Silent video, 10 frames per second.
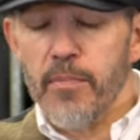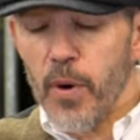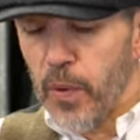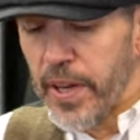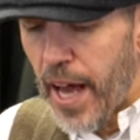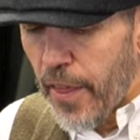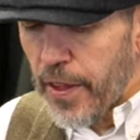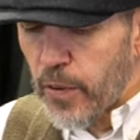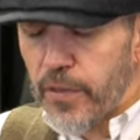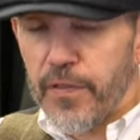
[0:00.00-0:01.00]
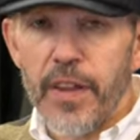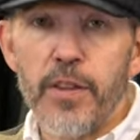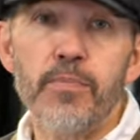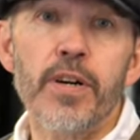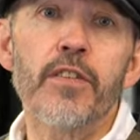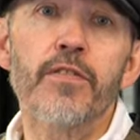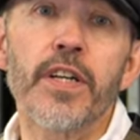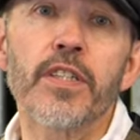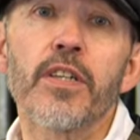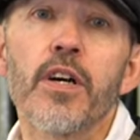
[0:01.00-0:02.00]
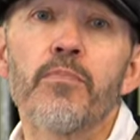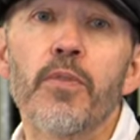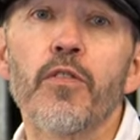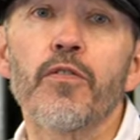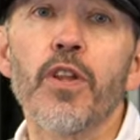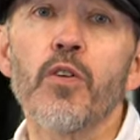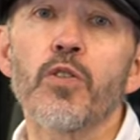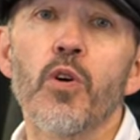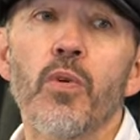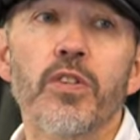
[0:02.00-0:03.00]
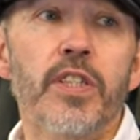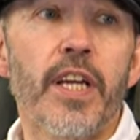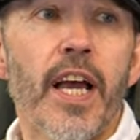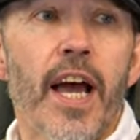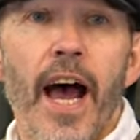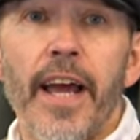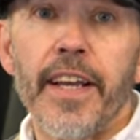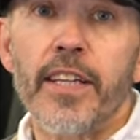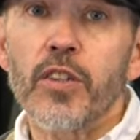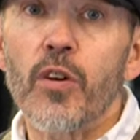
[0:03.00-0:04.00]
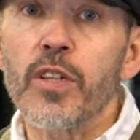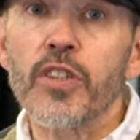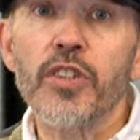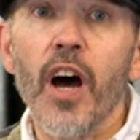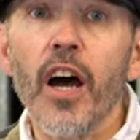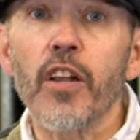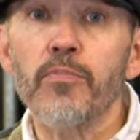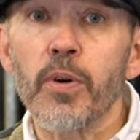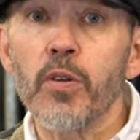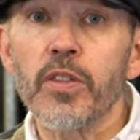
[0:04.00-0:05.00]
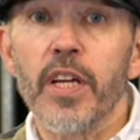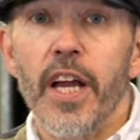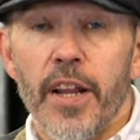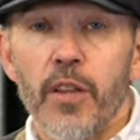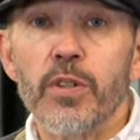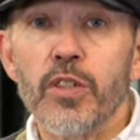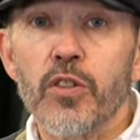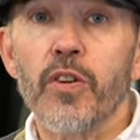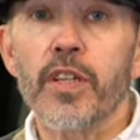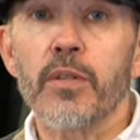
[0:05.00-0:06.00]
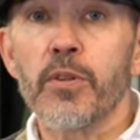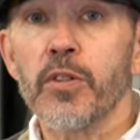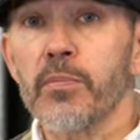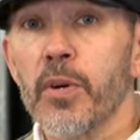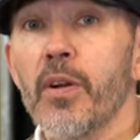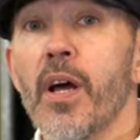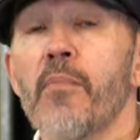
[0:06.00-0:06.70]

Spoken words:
But we now think we've found the perfect boot for those who are wanting a Daytona style of boot, in other words, a touring commuting boot,